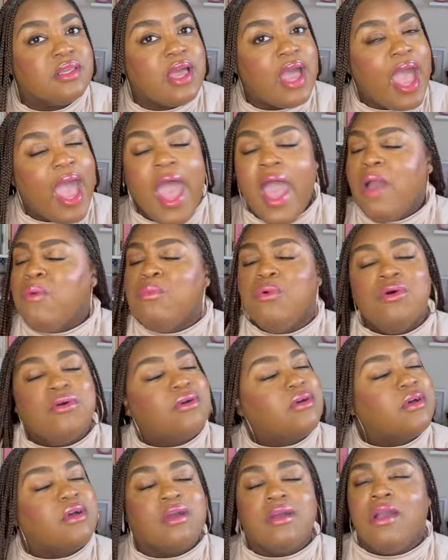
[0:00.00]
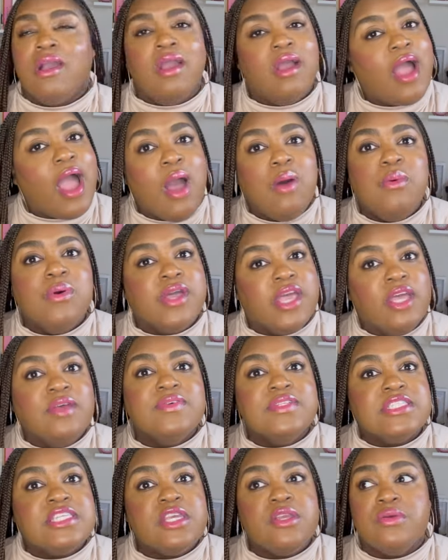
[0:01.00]
I will give
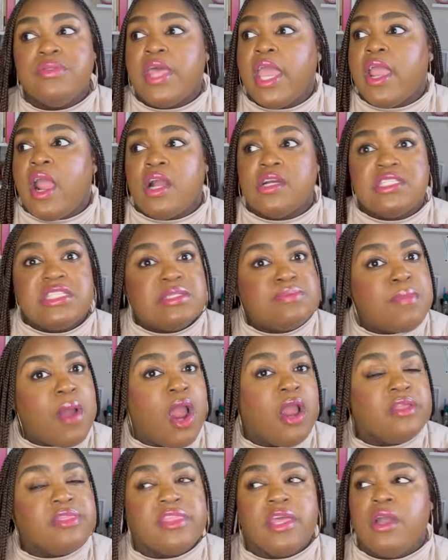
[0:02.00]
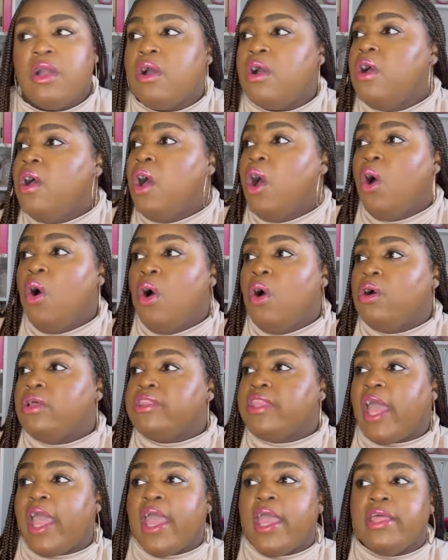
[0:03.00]
it to you. They are smart. They
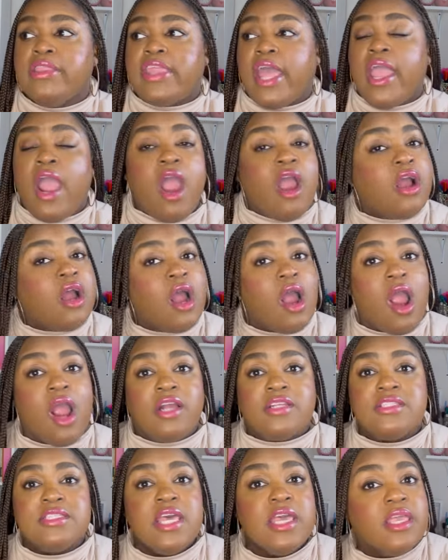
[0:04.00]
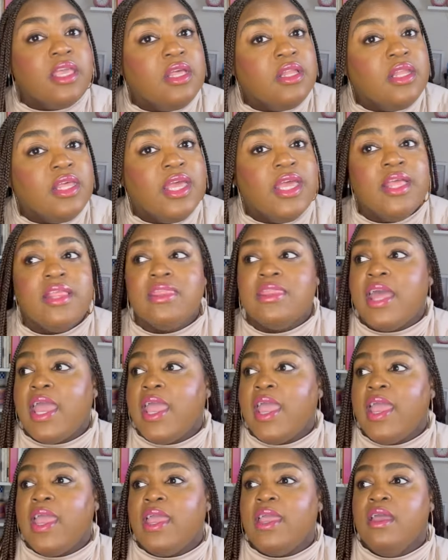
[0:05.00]
are articulate.
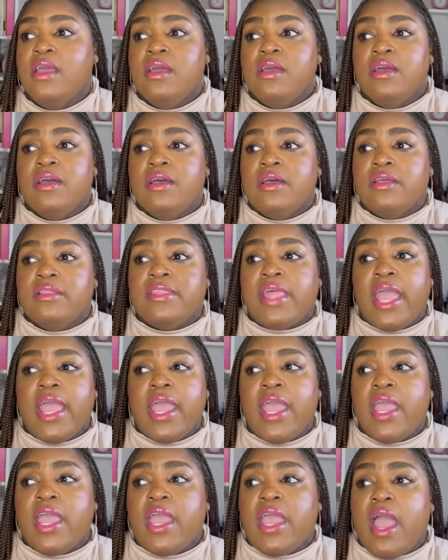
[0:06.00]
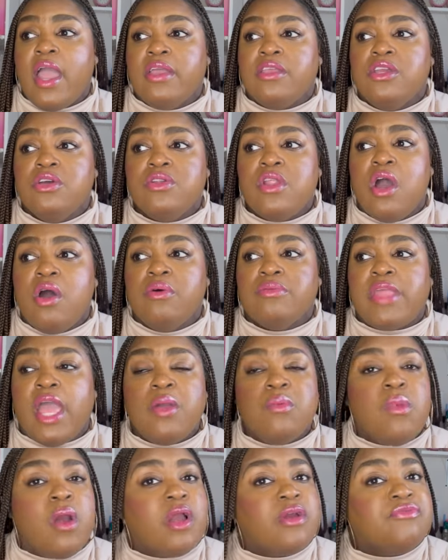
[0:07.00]
They
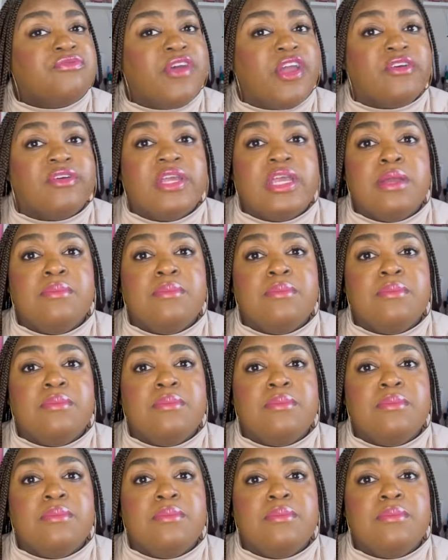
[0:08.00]
weren't very